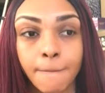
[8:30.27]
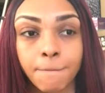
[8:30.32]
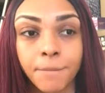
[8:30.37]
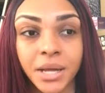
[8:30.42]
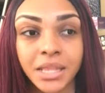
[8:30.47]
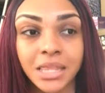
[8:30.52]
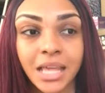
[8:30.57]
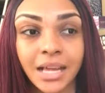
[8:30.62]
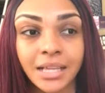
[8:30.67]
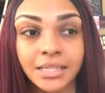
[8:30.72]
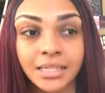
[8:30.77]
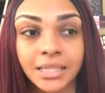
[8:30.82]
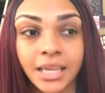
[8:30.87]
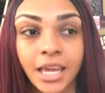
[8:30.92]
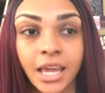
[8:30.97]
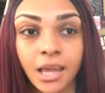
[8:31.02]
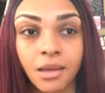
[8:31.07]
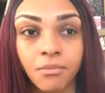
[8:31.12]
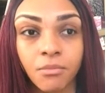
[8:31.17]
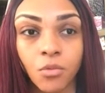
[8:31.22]
But that
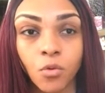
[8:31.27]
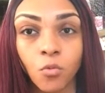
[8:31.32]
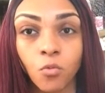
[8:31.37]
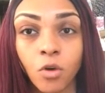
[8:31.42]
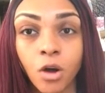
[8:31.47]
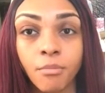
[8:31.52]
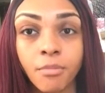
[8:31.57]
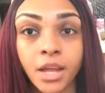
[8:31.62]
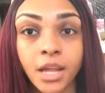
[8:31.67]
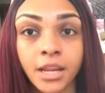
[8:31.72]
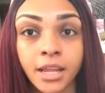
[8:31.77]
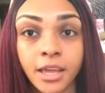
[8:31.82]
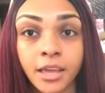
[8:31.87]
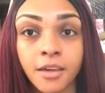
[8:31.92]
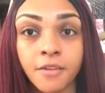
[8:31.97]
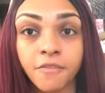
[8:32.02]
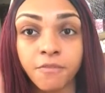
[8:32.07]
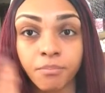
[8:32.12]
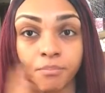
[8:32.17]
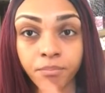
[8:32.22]
same woman,
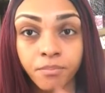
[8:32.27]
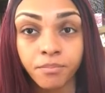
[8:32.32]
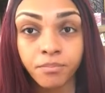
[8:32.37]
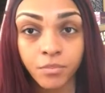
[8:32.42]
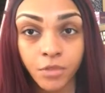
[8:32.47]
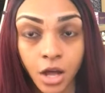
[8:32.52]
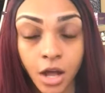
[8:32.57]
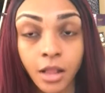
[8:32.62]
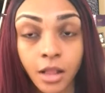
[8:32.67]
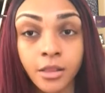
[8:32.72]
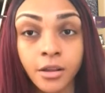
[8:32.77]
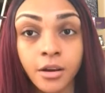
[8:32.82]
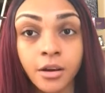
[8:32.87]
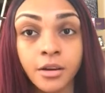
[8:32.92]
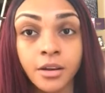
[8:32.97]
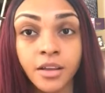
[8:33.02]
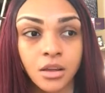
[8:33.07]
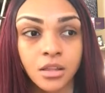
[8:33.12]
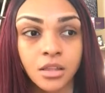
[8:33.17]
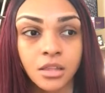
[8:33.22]
if
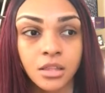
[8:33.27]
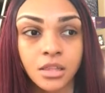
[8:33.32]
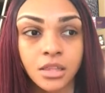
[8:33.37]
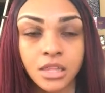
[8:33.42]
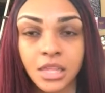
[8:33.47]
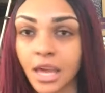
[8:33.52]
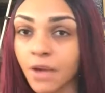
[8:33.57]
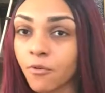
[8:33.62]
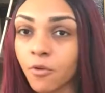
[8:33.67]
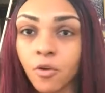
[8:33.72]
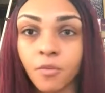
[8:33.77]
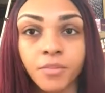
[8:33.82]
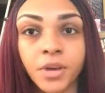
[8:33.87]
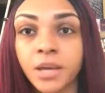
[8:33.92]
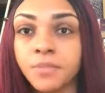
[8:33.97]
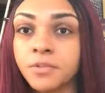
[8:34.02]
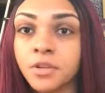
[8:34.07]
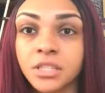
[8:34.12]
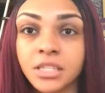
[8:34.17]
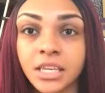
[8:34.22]
colored, they won't be
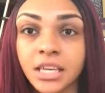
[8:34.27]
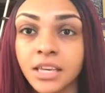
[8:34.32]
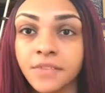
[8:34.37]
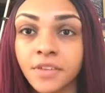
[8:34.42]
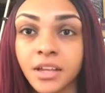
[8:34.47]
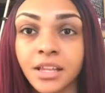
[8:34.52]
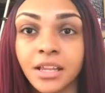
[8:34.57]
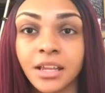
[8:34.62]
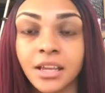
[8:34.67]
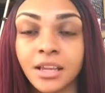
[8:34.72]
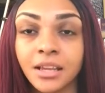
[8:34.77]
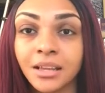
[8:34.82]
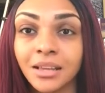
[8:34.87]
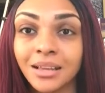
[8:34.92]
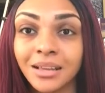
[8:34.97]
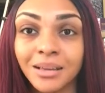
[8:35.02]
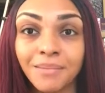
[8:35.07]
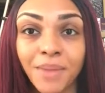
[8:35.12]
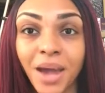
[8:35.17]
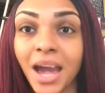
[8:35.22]
able to even
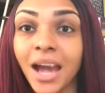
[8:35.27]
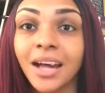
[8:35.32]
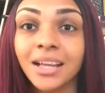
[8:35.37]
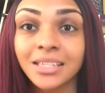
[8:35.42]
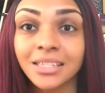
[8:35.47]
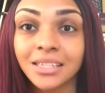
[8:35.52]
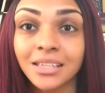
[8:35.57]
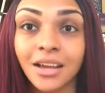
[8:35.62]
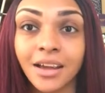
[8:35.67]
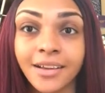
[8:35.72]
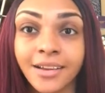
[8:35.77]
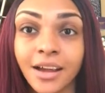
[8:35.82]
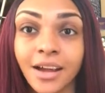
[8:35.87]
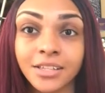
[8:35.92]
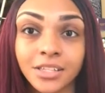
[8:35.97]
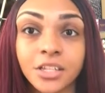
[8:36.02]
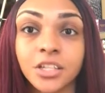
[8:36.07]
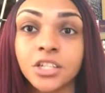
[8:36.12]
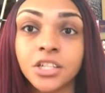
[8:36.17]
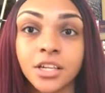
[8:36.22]
pass an
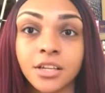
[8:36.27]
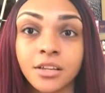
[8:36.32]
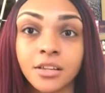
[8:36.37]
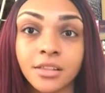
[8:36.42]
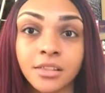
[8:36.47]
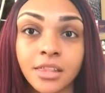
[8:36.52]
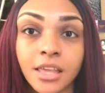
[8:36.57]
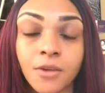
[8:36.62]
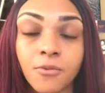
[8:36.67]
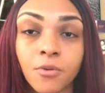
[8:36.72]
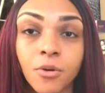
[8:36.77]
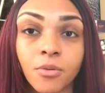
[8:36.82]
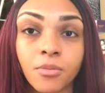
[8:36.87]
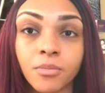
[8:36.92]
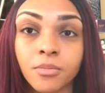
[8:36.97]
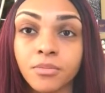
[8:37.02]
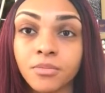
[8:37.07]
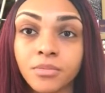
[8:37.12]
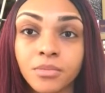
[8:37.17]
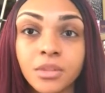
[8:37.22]
audition. They
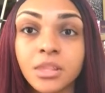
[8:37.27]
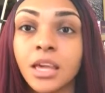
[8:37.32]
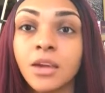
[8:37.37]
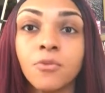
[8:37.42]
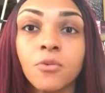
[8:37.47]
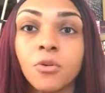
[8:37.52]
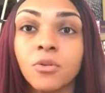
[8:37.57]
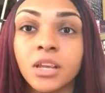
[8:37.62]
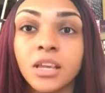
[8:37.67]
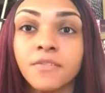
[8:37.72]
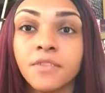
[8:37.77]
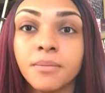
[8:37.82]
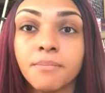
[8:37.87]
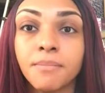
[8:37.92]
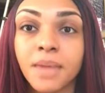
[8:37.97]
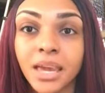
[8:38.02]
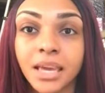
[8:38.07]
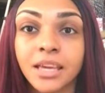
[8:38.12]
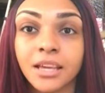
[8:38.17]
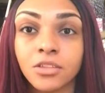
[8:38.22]
won't even
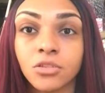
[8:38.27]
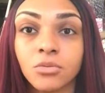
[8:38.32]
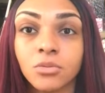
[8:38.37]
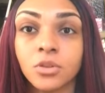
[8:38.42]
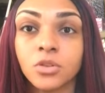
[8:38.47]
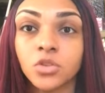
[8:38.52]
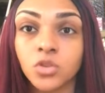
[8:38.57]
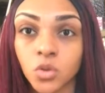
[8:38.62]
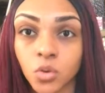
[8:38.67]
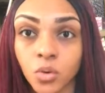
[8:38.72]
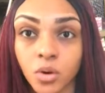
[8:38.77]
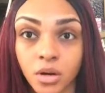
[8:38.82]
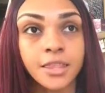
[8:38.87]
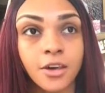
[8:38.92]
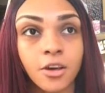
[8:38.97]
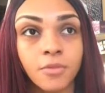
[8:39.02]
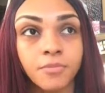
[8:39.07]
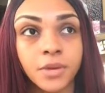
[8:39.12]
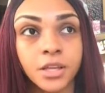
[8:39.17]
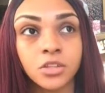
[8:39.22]
make it through the door.
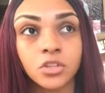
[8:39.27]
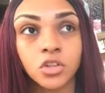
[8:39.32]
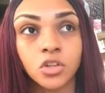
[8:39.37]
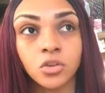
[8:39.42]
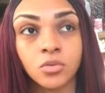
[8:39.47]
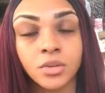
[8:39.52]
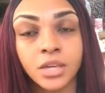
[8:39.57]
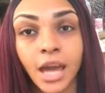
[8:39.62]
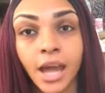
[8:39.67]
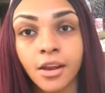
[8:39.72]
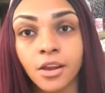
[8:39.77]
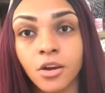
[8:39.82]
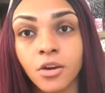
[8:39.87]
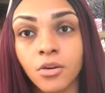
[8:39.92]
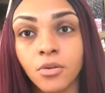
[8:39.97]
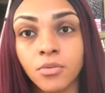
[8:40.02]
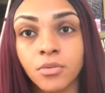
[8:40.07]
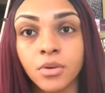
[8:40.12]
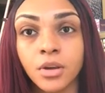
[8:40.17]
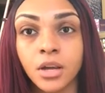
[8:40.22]
They'll be too
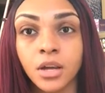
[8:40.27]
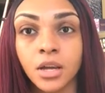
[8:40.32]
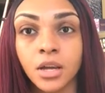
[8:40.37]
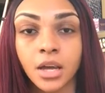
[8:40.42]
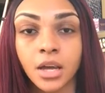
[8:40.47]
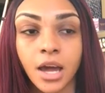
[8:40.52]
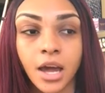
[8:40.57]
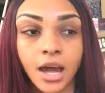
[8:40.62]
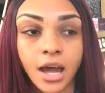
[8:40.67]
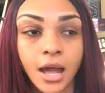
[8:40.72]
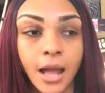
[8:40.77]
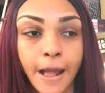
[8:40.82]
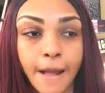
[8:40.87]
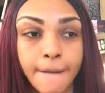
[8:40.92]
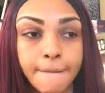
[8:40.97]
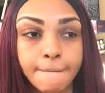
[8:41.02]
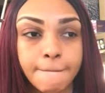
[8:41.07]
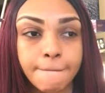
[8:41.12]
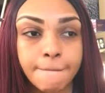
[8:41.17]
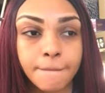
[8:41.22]
ghetto.
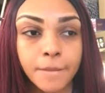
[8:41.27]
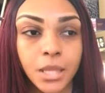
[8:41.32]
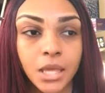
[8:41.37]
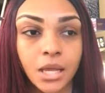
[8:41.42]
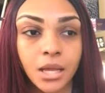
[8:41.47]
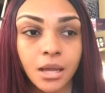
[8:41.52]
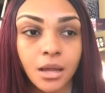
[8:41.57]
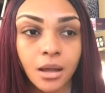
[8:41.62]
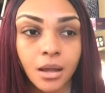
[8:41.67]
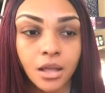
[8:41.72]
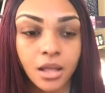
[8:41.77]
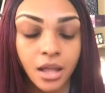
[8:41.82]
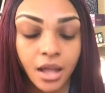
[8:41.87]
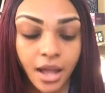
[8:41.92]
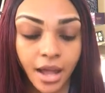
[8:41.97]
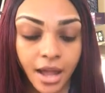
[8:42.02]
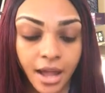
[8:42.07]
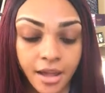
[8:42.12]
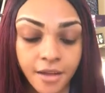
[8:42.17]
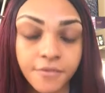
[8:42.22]
I've
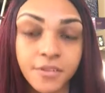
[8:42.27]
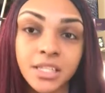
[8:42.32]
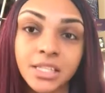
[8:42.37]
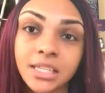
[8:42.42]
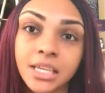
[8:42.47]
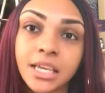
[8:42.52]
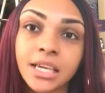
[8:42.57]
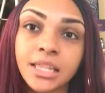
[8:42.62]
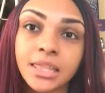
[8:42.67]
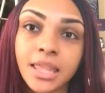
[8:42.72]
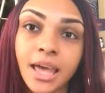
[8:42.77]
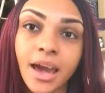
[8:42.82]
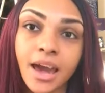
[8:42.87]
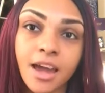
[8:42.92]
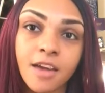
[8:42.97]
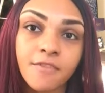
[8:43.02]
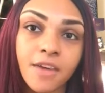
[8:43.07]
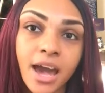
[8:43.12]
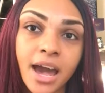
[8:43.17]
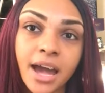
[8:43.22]
seen that.
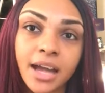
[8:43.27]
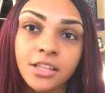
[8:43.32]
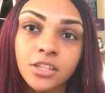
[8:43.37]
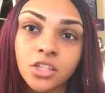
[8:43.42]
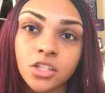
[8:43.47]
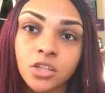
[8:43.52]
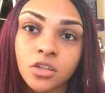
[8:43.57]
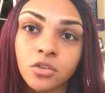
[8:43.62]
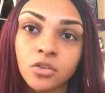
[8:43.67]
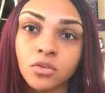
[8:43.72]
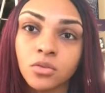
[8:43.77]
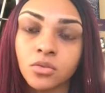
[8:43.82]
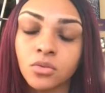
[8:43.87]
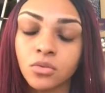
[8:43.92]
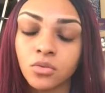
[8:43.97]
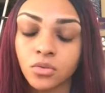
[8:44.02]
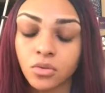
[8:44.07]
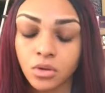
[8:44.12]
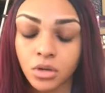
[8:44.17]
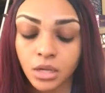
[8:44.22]
I've had
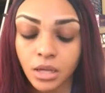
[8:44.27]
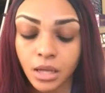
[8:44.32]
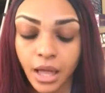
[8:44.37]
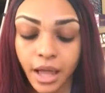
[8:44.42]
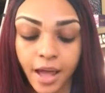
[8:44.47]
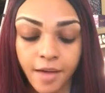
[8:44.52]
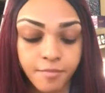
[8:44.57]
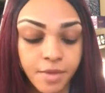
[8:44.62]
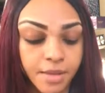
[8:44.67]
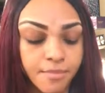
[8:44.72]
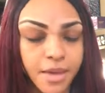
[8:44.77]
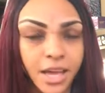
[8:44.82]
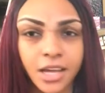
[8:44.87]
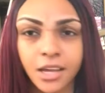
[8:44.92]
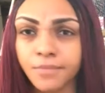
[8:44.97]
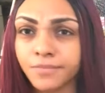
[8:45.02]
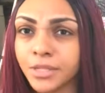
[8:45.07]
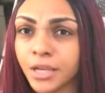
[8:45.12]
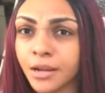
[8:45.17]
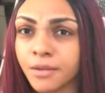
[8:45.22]
to have my
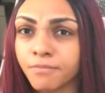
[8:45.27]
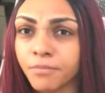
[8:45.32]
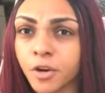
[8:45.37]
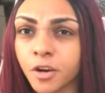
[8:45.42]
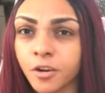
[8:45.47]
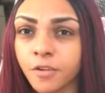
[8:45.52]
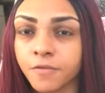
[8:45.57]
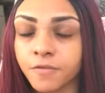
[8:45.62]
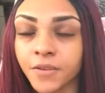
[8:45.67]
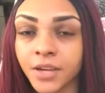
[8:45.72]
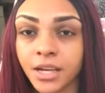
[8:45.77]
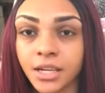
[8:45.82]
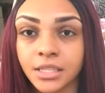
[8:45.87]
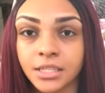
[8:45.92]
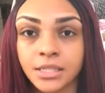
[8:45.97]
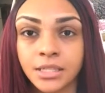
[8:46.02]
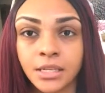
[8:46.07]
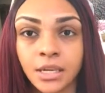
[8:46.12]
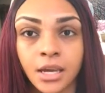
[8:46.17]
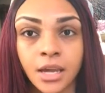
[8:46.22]
makeup done
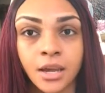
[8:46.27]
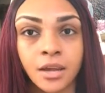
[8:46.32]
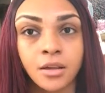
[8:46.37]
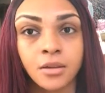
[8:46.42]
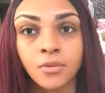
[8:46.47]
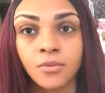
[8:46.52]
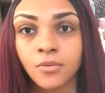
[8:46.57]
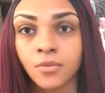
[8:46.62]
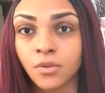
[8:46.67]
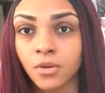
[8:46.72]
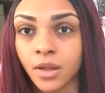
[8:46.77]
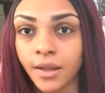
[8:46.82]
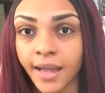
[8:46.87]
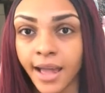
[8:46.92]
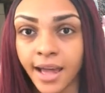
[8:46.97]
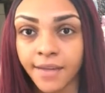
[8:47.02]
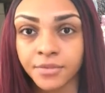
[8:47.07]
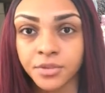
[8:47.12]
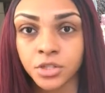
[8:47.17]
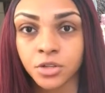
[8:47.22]
perfect,
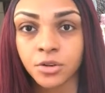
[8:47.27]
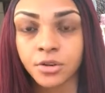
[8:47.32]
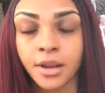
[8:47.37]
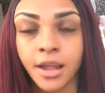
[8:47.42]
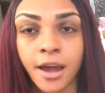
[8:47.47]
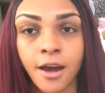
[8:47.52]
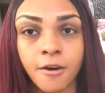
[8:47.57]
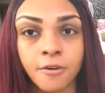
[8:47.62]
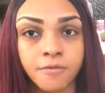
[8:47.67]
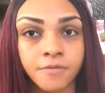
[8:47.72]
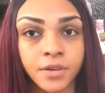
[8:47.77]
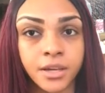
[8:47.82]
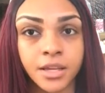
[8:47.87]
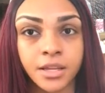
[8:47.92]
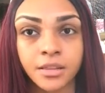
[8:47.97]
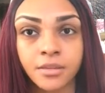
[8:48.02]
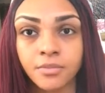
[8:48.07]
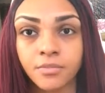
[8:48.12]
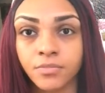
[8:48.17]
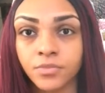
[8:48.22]
have a certain
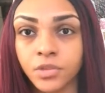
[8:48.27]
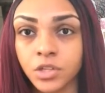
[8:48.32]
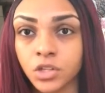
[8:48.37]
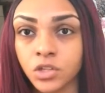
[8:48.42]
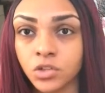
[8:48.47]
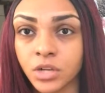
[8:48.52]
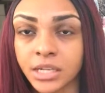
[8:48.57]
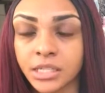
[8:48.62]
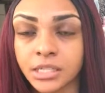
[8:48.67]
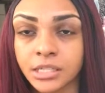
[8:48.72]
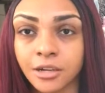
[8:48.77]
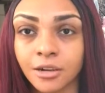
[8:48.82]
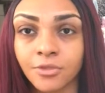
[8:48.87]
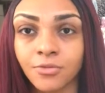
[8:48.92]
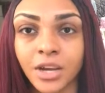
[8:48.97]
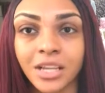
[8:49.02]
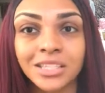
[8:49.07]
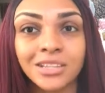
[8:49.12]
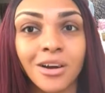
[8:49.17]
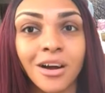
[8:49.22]
outfit, dress a certain
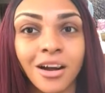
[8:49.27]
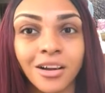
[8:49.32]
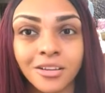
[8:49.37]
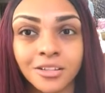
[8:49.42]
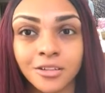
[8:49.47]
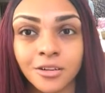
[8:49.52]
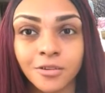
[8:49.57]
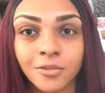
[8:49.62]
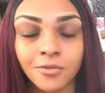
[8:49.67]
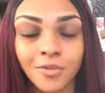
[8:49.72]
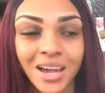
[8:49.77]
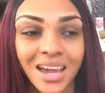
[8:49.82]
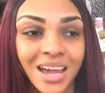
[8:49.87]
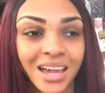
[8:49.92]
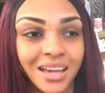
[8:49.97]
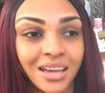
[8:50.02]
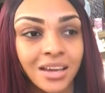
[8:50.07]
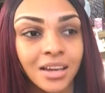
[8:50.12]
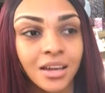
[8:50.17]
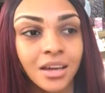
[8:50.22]
way, talk a certain way,